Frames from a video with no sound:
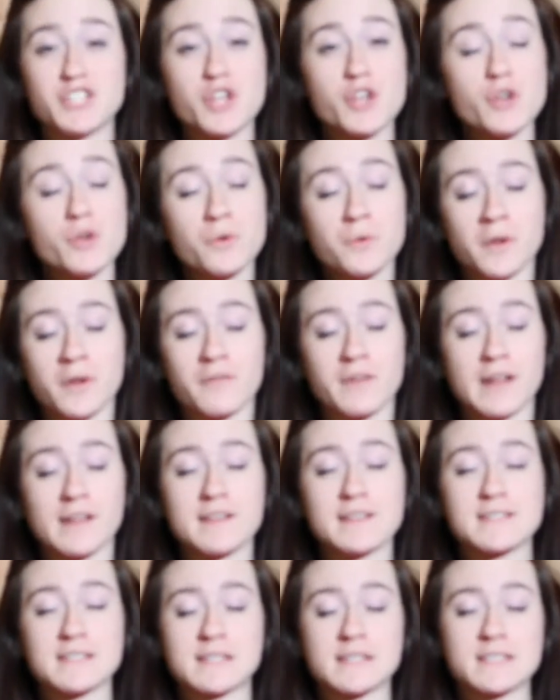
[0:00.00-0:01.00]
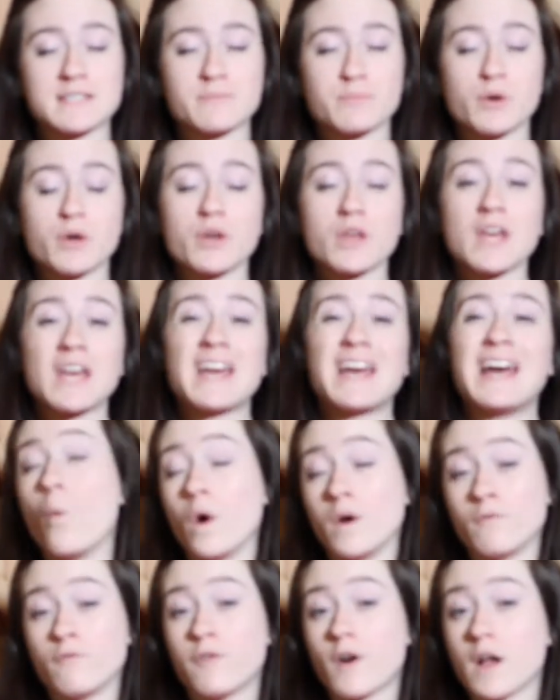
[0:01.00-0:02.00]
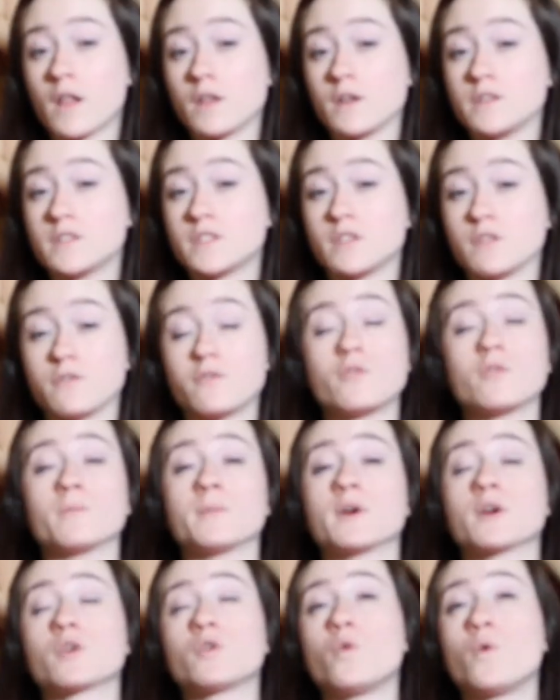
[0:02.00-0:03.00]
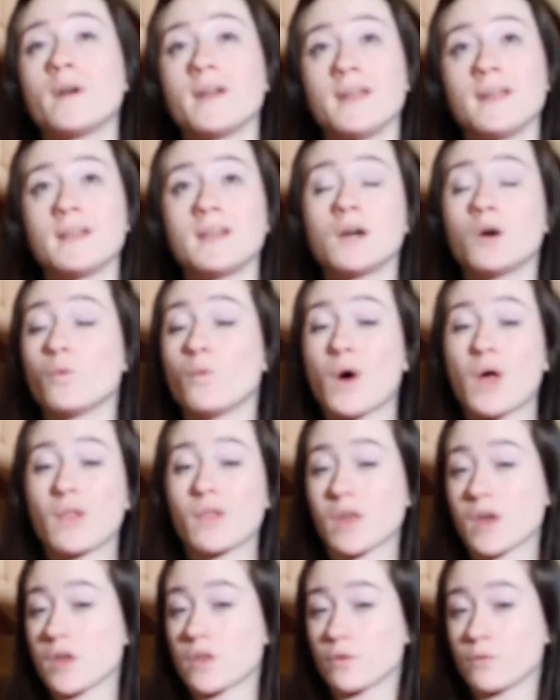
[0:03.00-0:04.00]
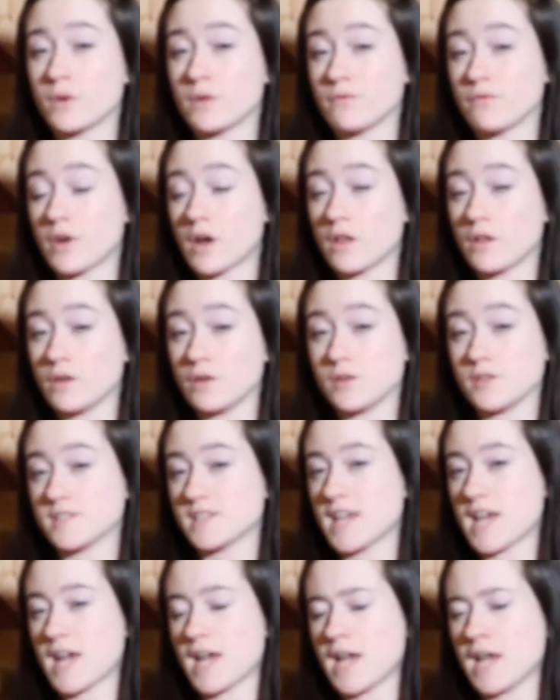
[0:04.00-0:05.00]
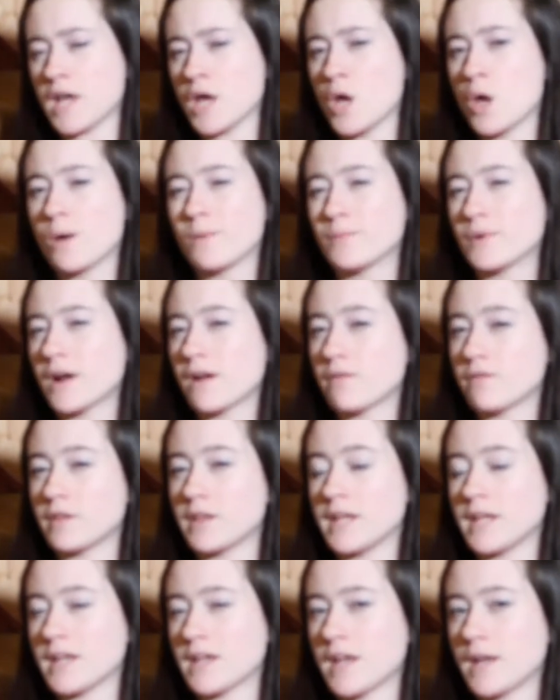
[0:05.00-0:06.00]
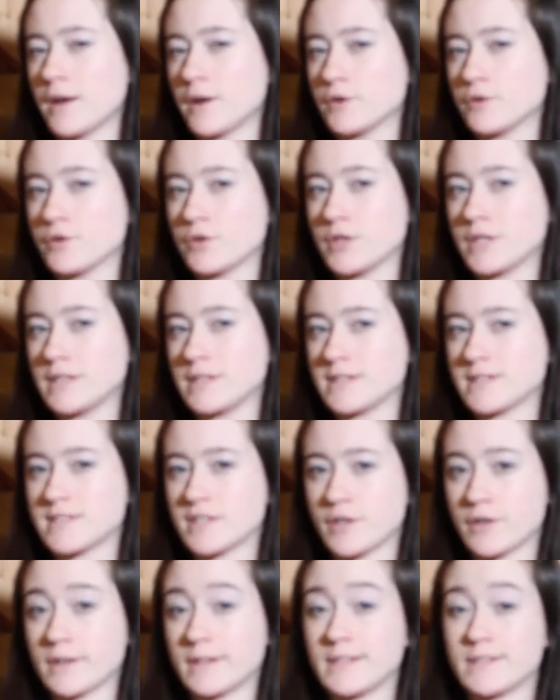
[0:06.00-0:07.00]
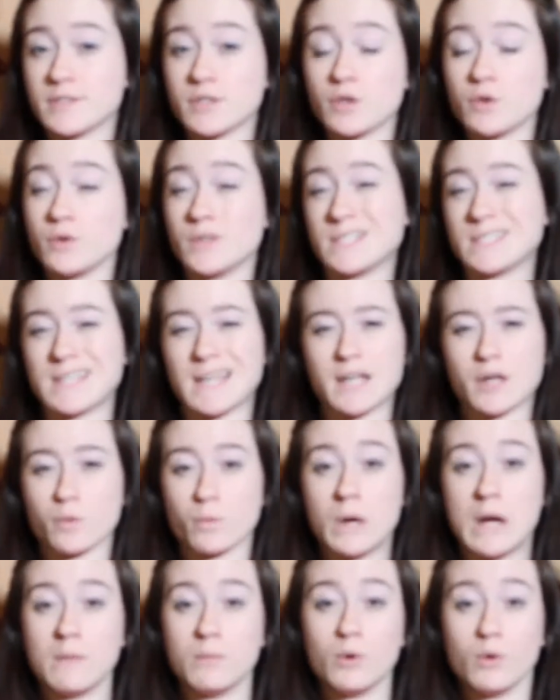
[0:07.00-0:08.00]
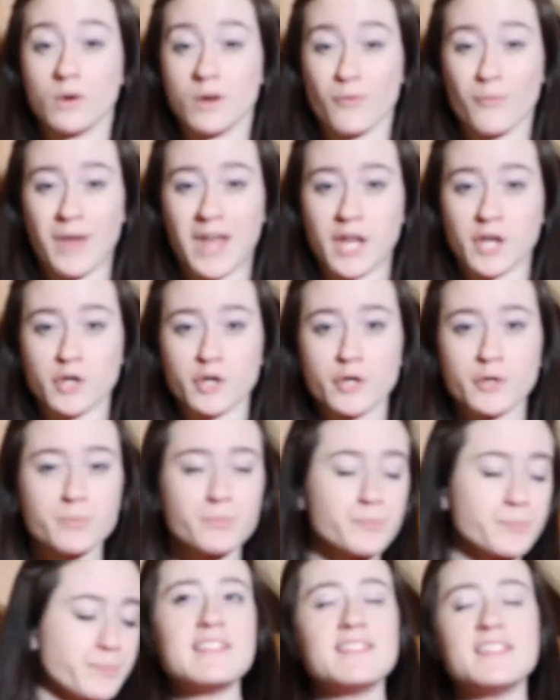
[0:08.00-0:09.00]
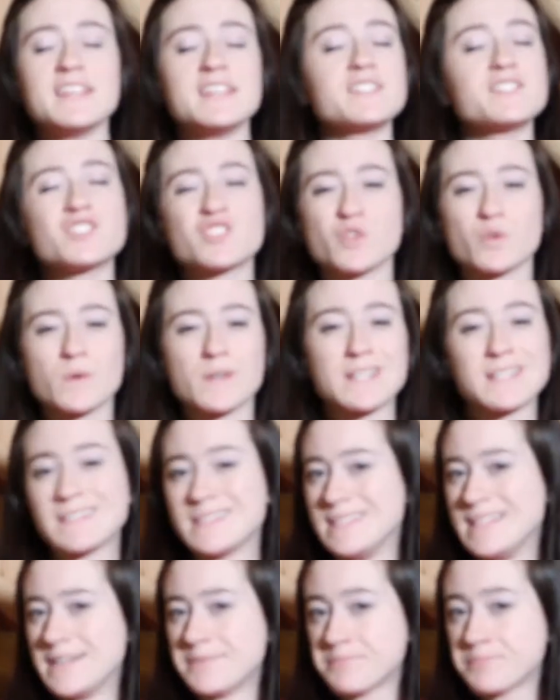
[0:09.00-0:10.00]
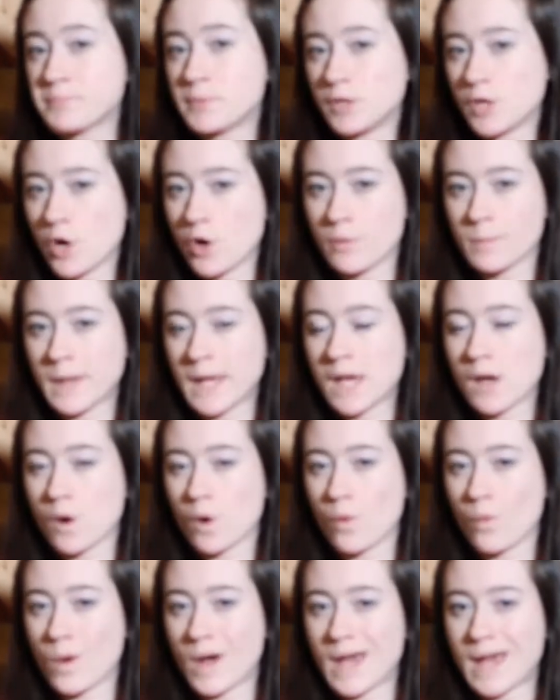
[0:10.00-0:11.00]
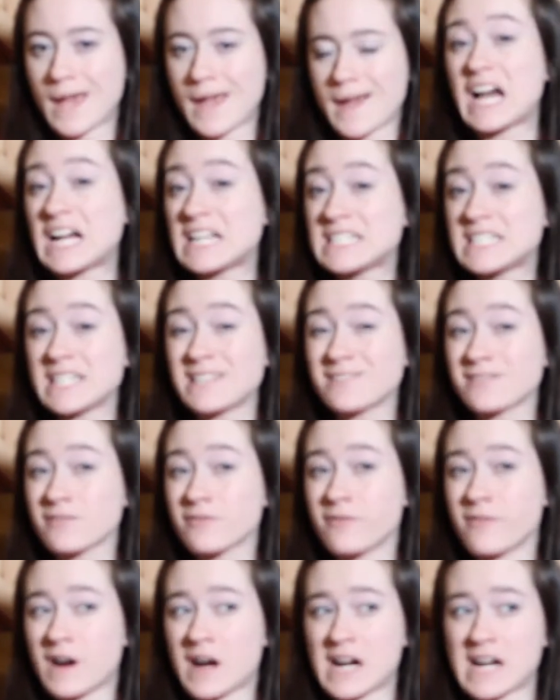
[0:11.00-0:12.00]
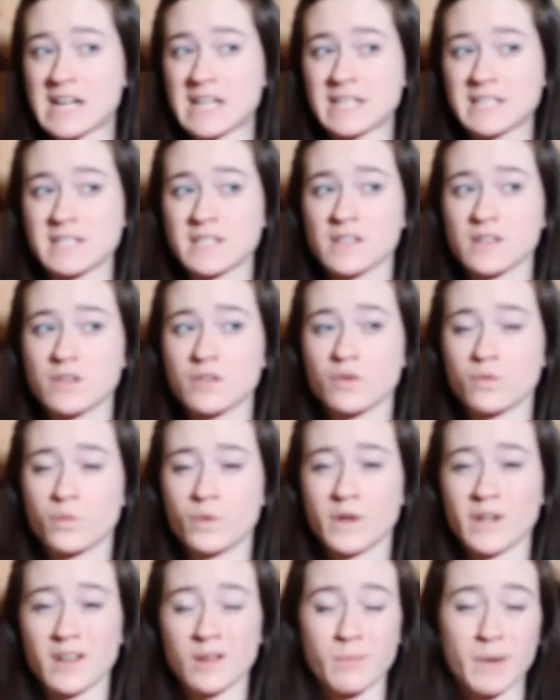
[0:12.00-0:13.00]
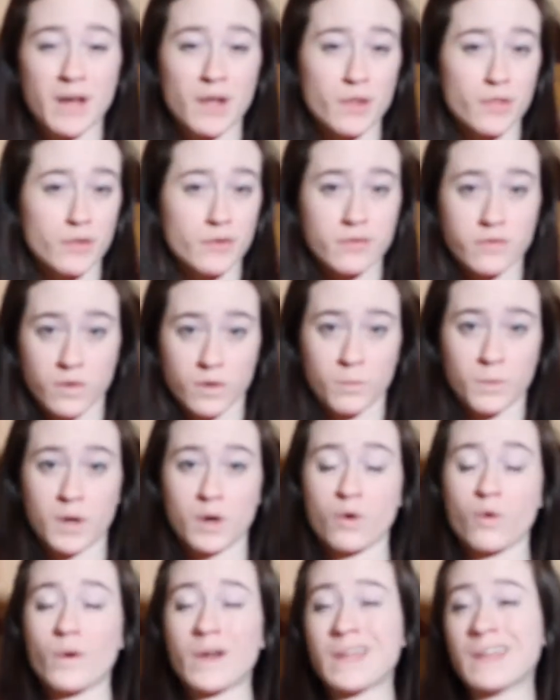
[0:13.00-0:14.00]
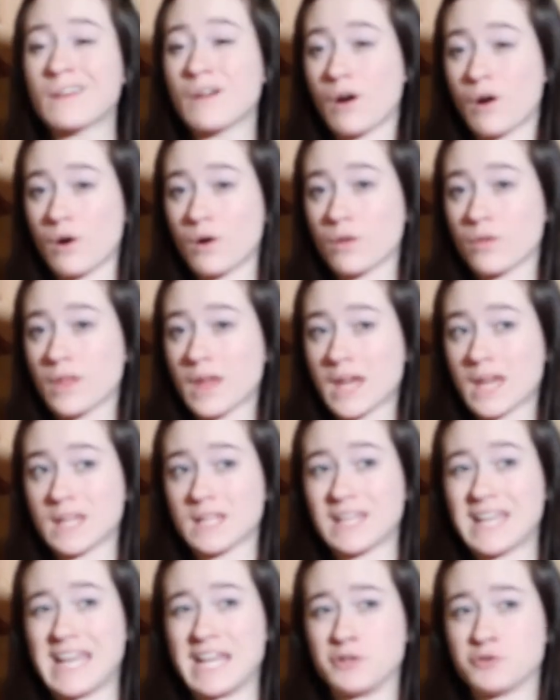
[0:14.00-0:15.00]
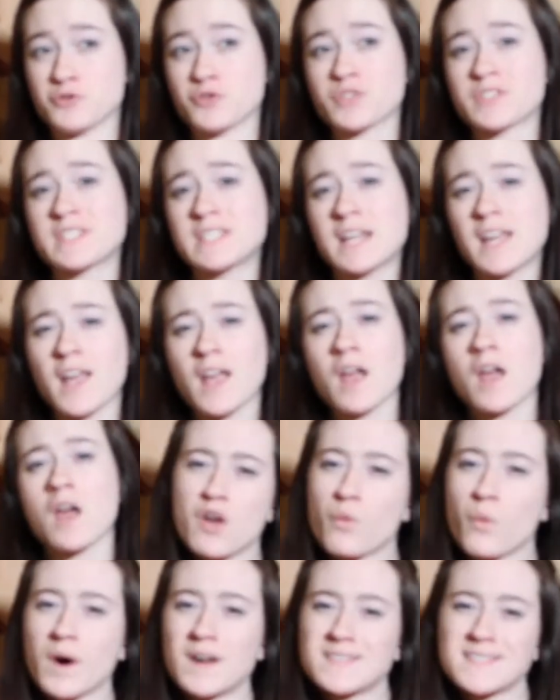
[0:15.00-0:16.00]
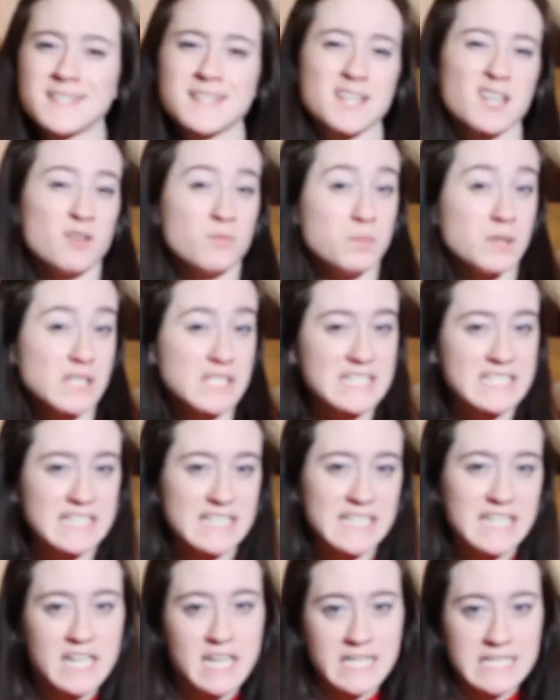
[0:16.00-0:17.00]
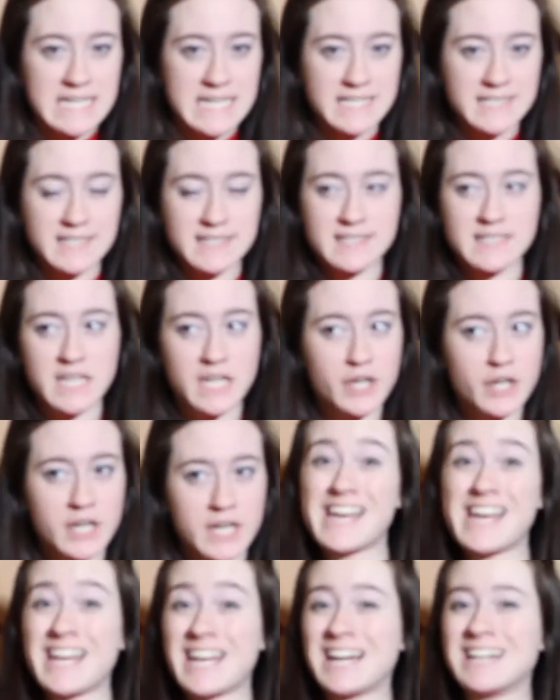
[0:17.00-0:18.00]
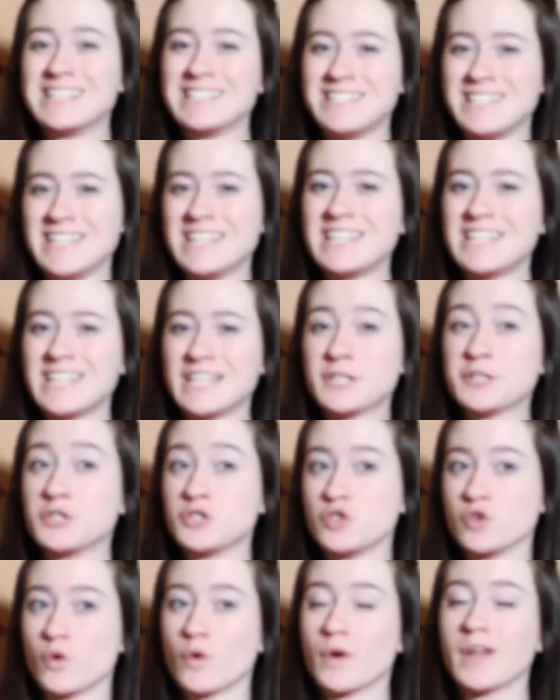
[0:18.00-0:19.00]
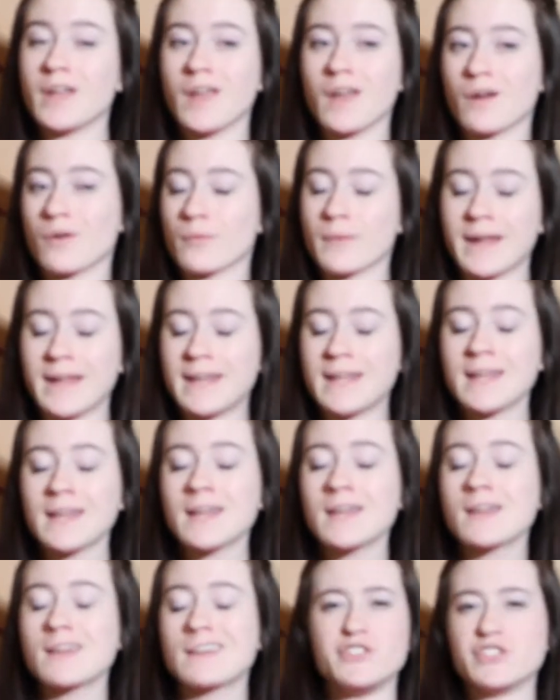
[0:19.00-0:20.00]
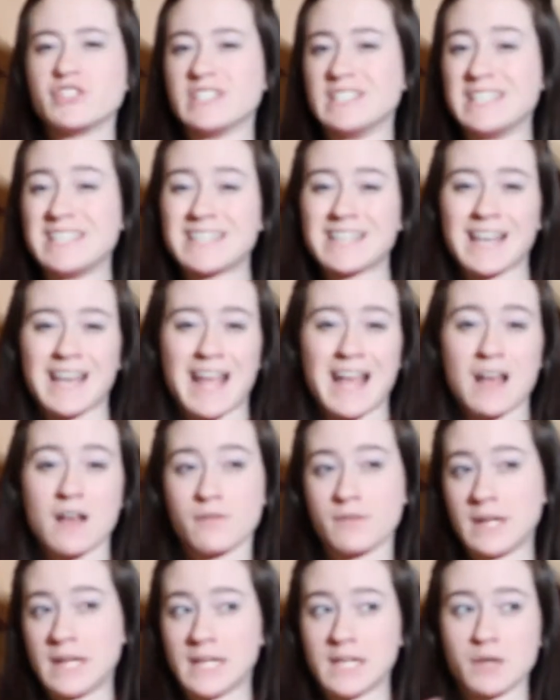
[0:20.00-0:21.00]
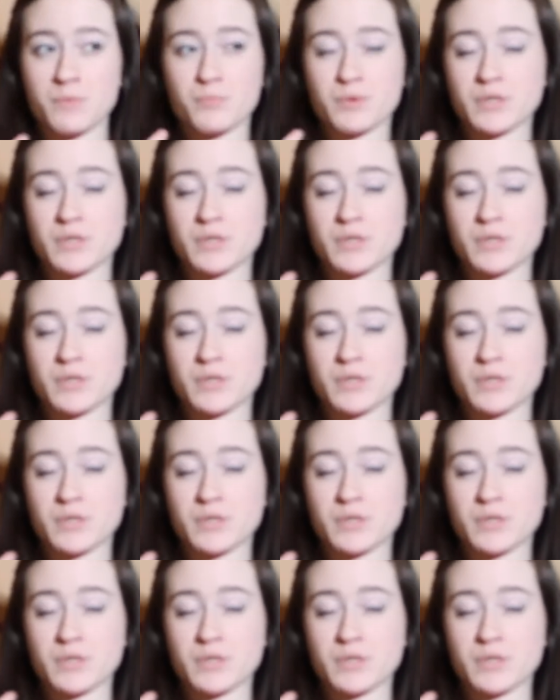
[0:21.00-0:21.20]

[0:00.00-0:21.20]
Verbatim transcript: two novellas in this book. One follows the former queen, while the other one follows a prevalent character in the series who is like a rebel commander. These stories didn't blow me away. I didn't find the one about the former queen all that interesting. It wasn't completely unnecessary and I did enjoy reading it. It just didn't have any